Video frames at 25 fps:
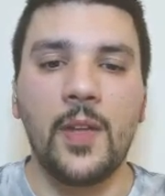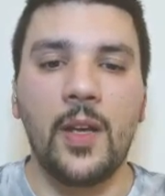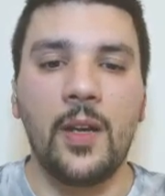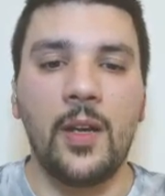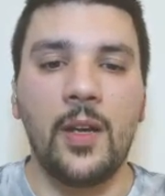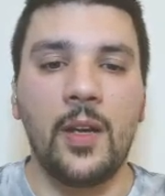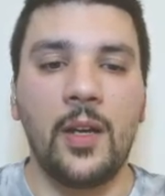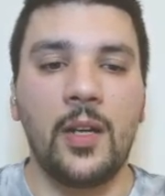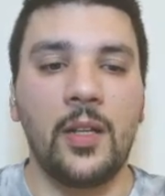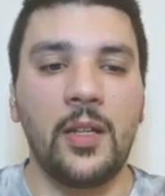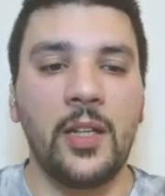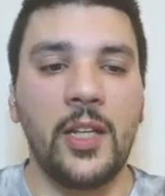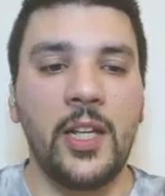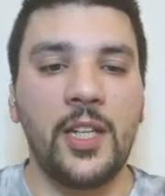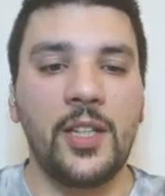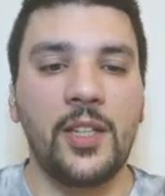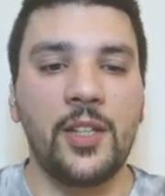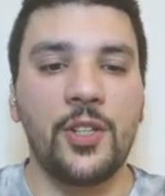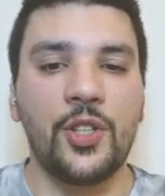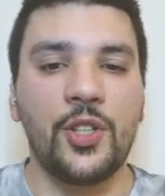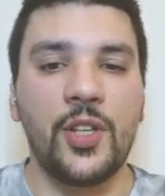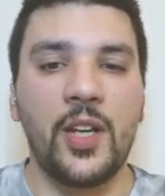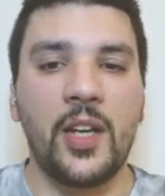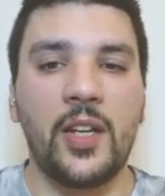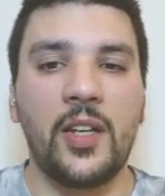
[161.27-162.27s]
Uh,
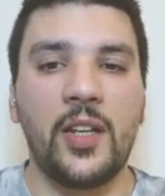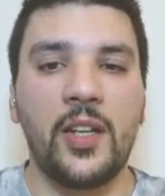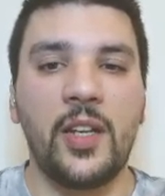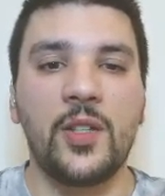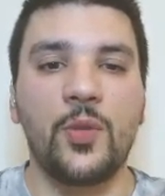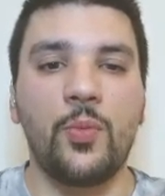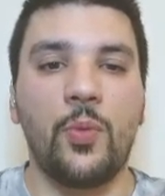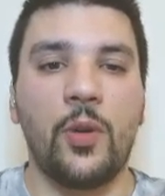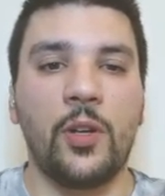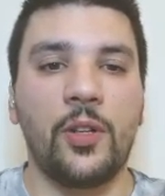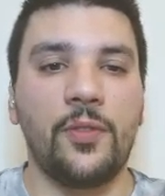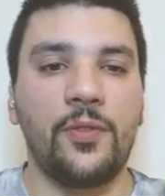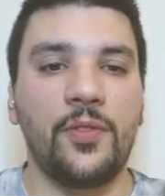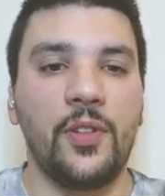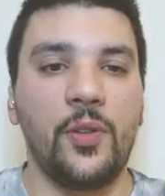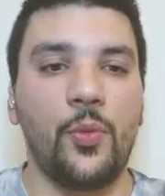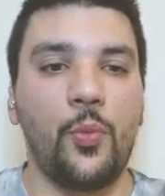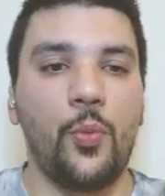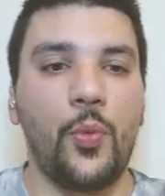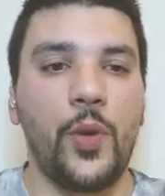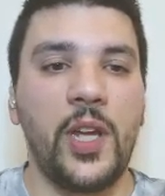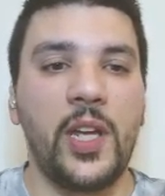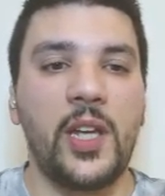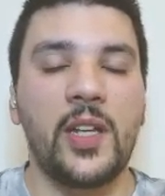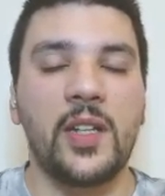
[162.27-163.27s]
Liechtenstein is one of the
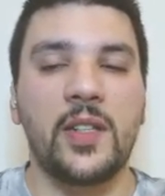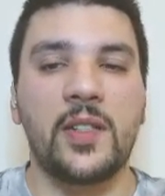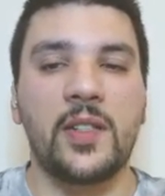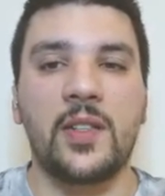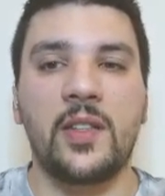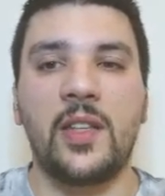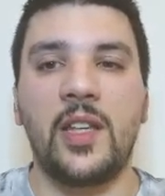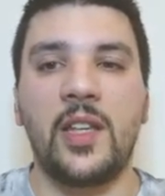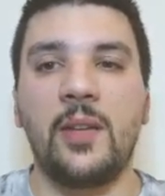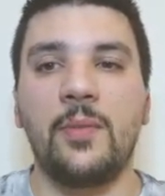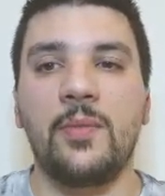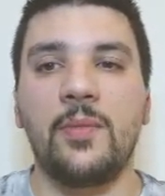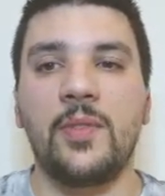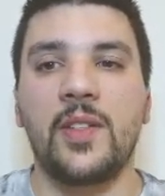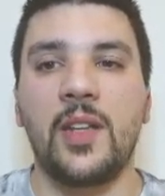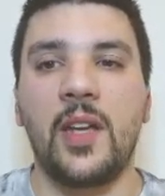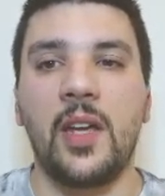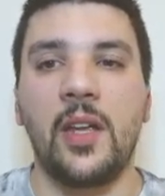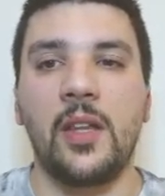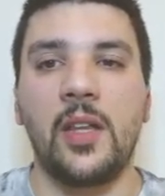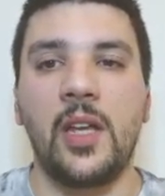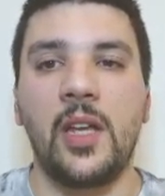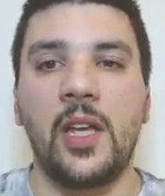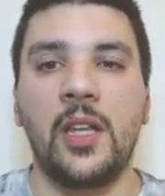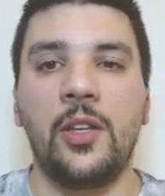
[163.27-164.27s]
weakest teams
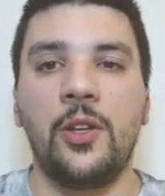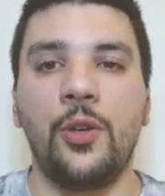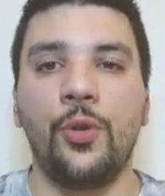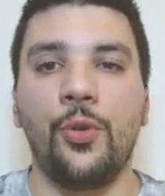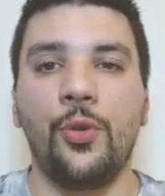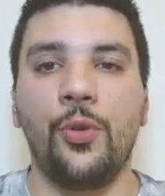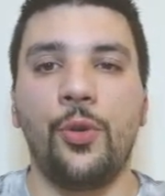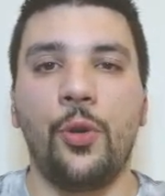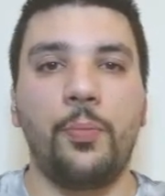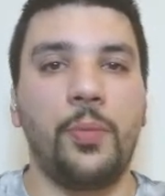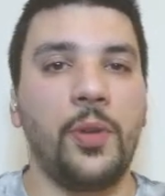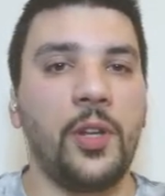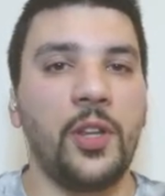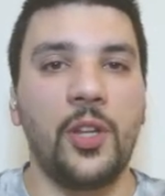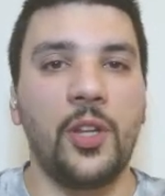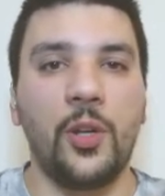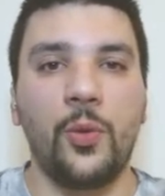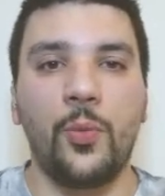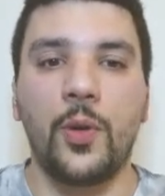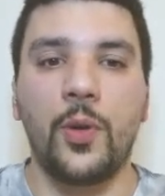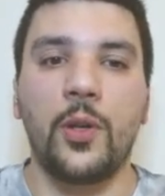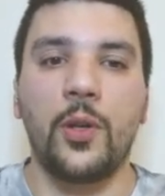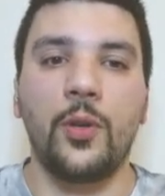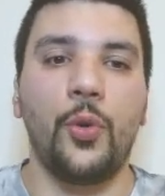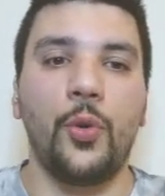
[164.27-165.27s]
in, in Europe, in the
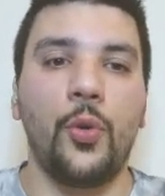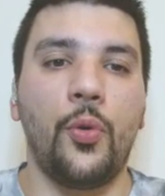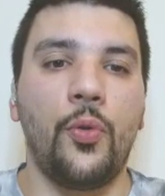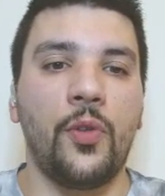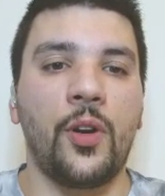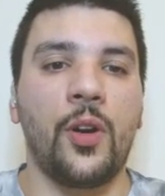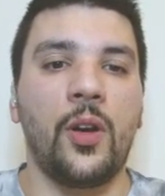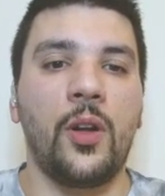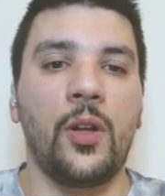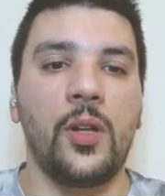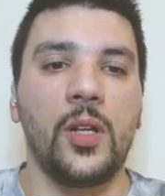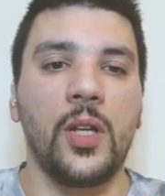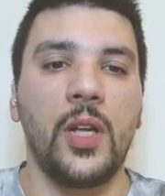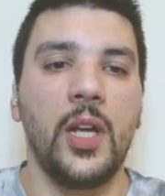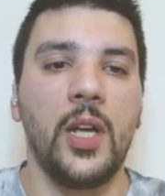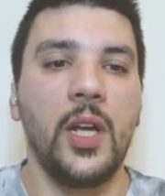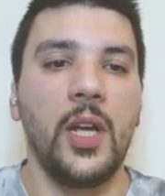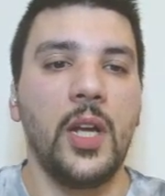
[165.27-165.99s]
world overall.